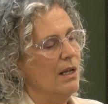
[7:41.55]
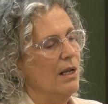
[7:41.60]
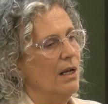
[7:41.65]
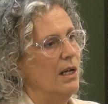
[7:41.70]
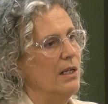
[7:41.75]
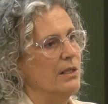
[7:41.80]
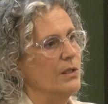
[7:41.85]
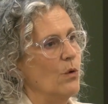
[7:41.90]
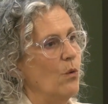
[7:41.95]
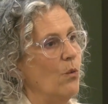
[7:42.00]

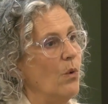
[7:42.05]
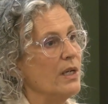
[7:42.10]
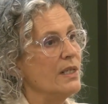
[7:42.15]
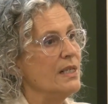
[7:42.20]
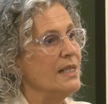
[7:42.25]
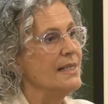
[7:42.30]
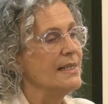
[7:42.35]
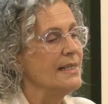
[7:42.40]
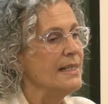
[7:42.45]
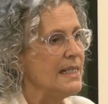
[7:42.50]
and what
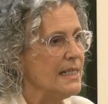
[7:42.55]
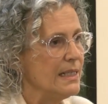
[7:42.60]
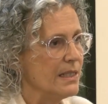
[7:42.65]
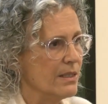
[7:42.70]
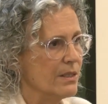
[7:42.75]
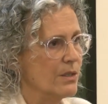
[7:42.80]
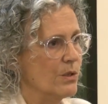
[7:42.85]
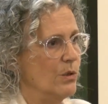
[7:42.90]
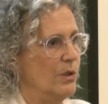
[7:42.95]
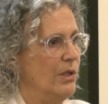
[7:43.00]
is
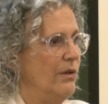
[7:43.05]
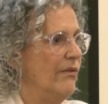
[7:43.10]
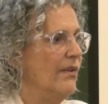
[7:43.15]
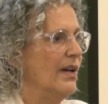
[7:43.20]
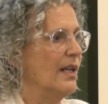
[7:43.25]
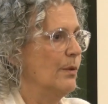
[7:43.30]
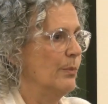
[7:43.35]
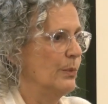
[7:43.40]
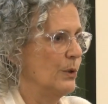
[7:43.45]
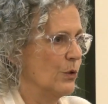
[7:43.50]
needed to
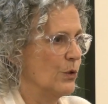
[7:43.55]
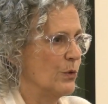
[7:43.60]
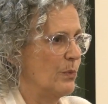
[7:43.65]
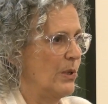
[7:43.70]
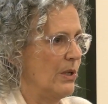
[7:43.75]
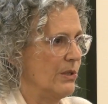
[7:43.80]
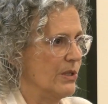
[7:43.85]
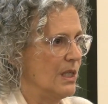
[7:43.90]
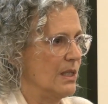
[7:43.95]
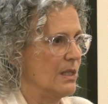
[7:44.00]
develop those
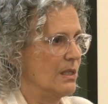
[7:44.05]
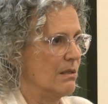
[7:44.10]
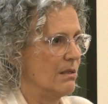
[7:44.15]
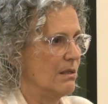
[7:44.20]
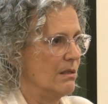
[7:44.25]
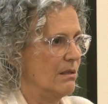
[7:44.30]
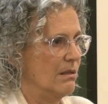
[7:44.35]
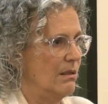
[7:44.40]
projects.